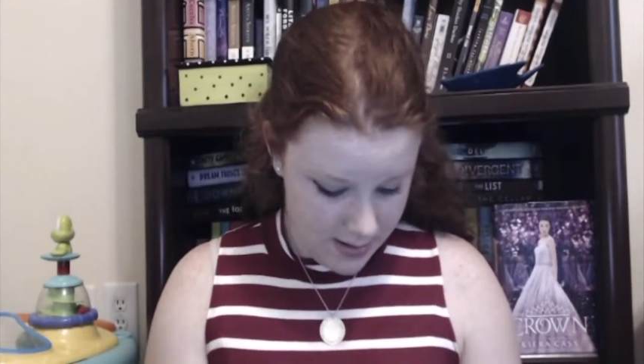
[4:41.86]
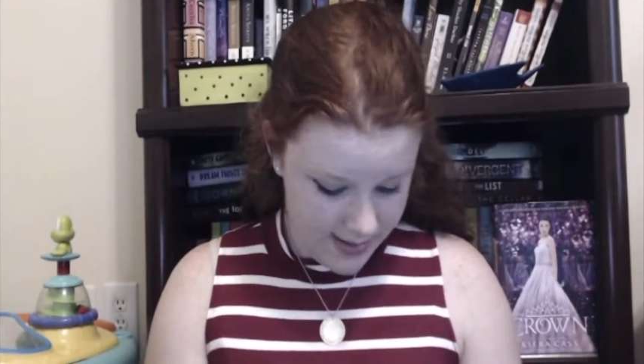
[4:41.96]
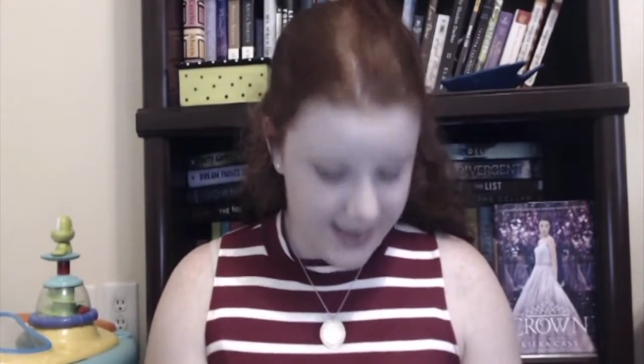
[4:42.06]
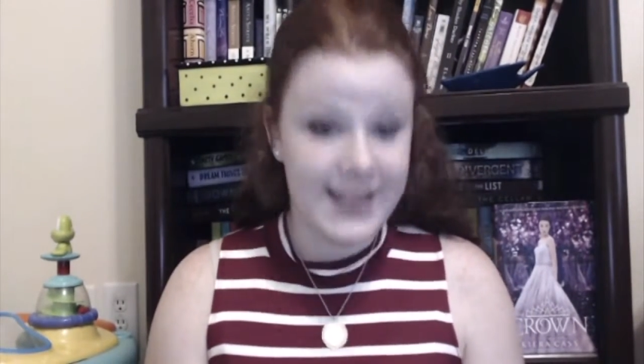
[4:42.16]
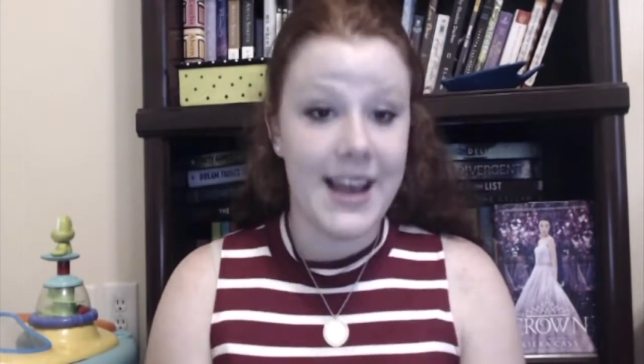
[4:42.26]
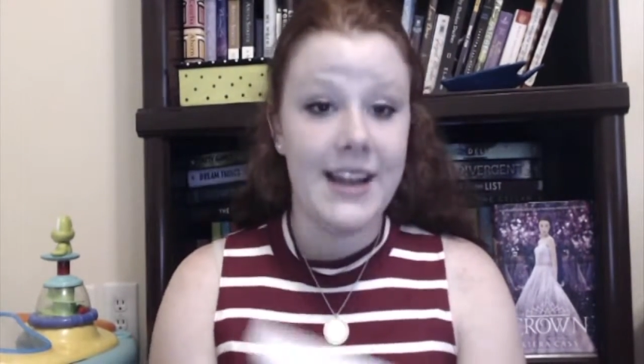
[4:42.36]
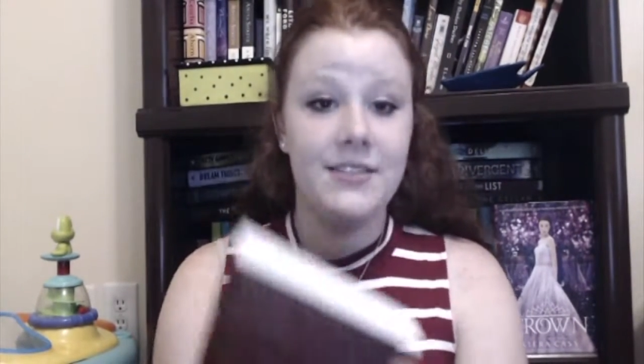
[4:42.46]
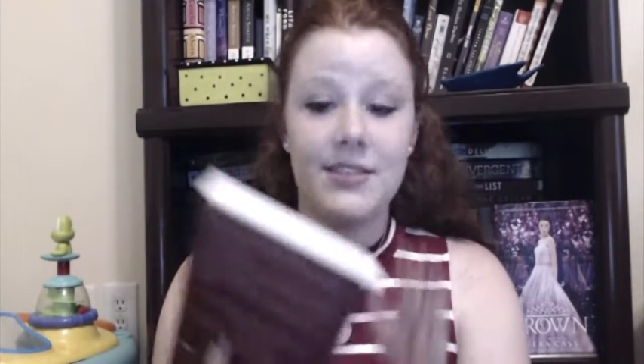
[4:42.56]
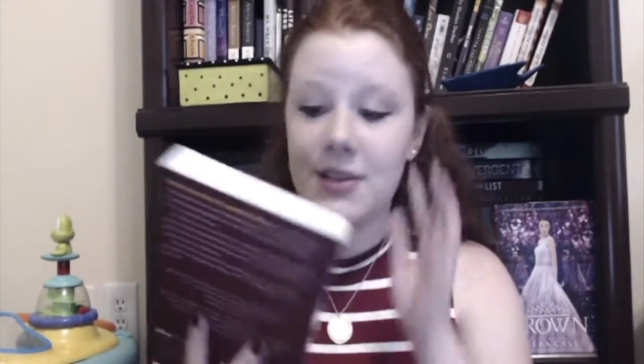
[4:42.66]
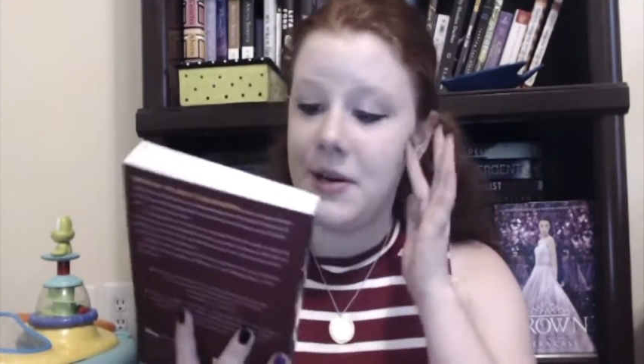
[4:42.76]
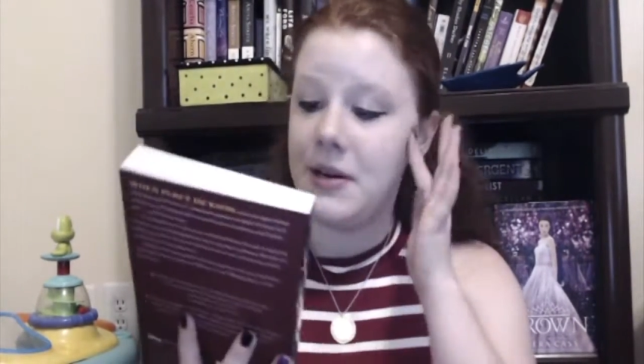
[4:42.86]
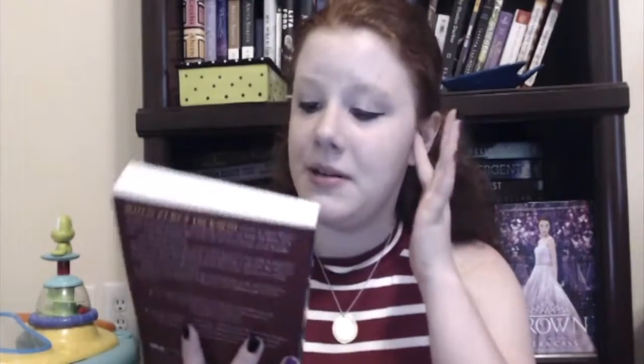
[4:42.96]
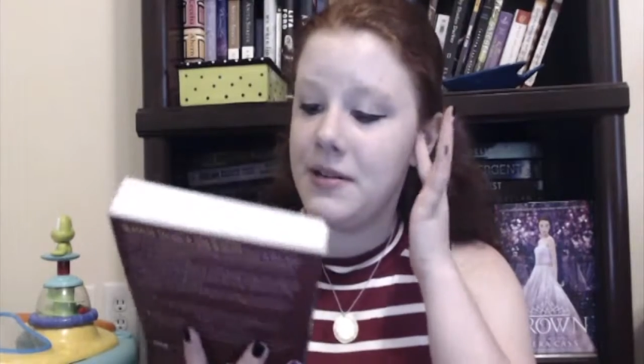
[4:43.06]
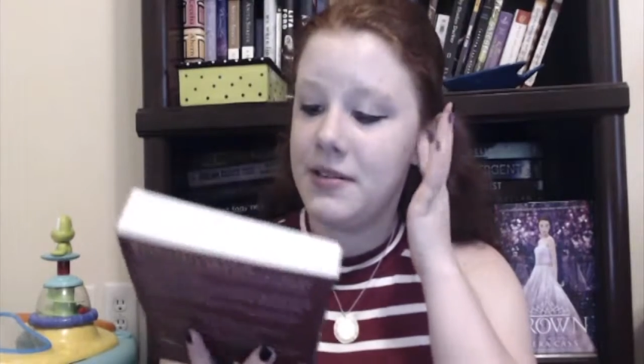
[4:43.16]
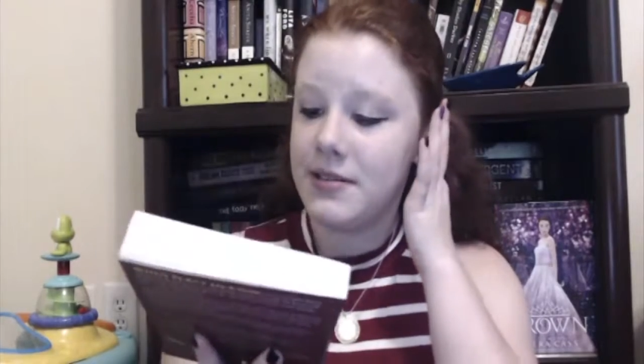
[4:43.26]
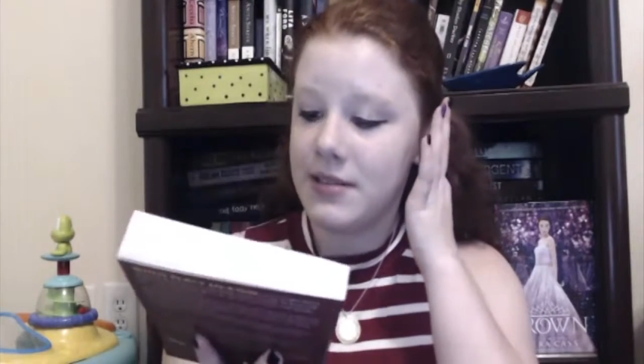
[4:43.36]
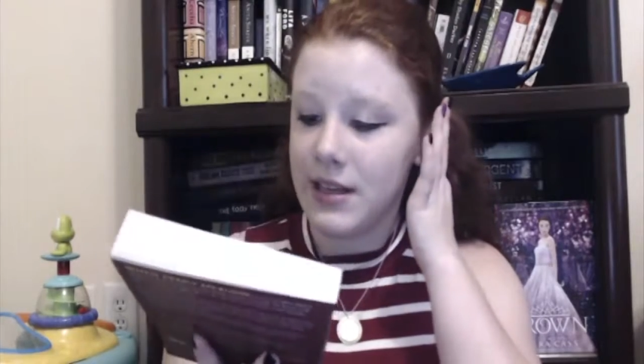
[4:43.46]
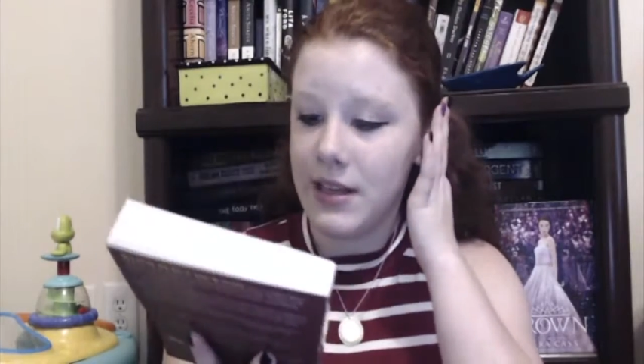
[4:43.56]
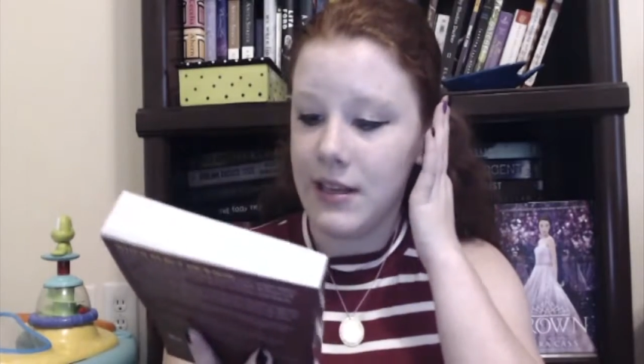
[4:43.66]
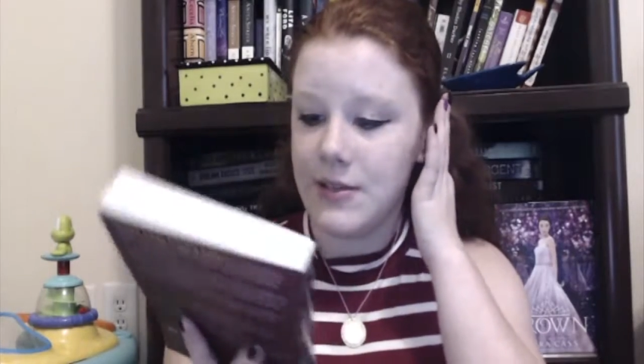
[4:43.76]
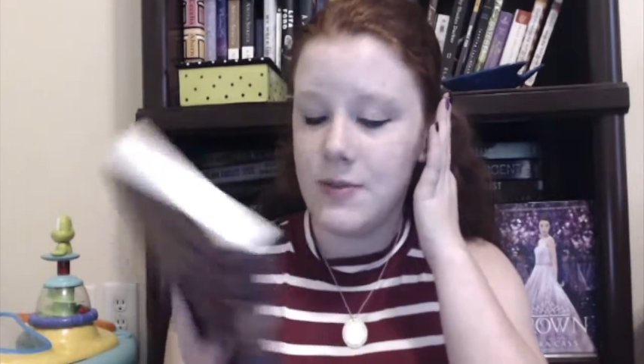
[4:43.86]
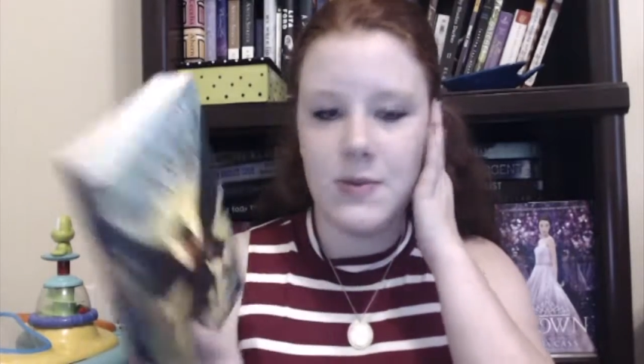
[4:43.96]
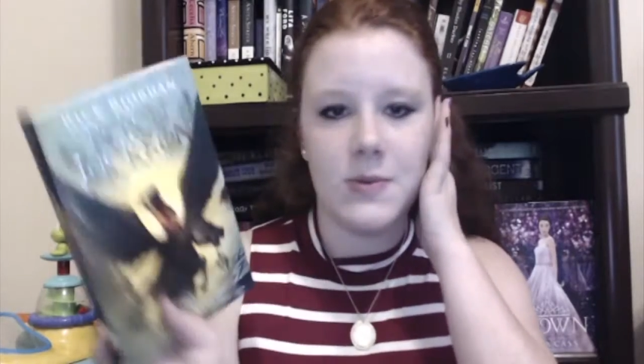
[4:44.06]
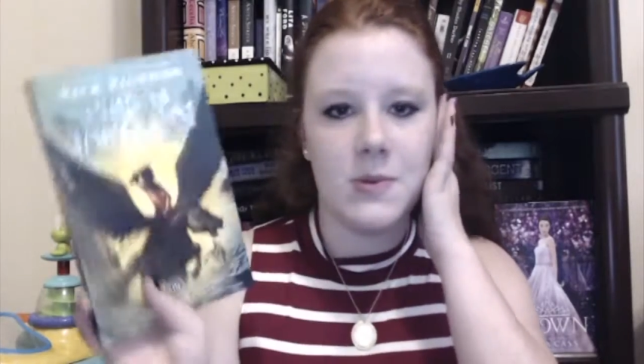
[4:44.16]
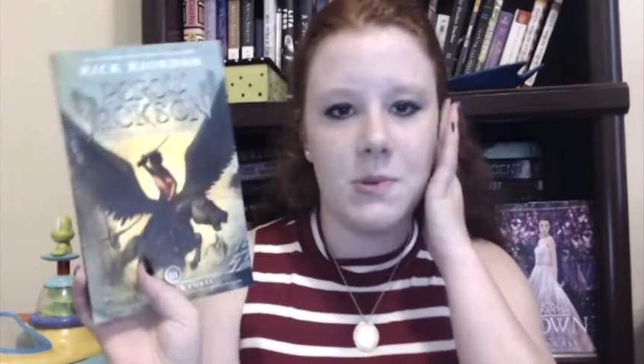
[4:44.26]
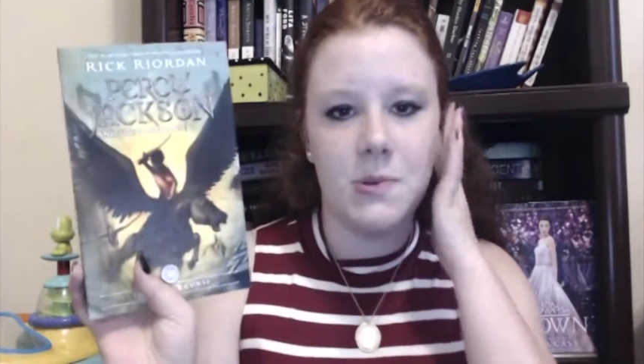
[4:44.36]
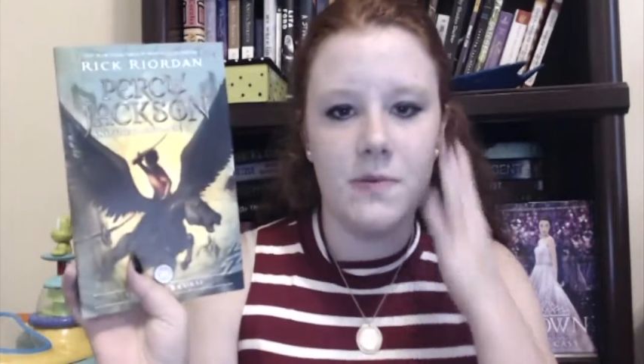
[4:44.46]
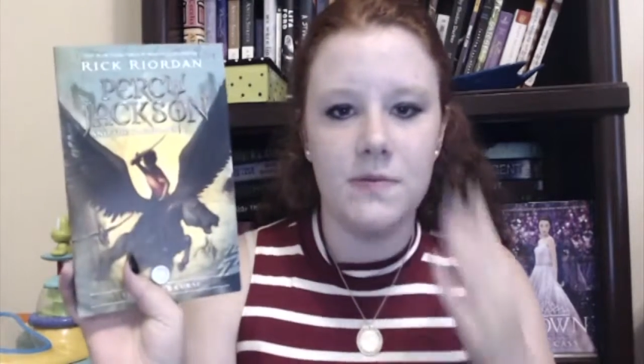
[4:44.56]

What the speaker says: The Titan's Curse. Oh, this one's cool.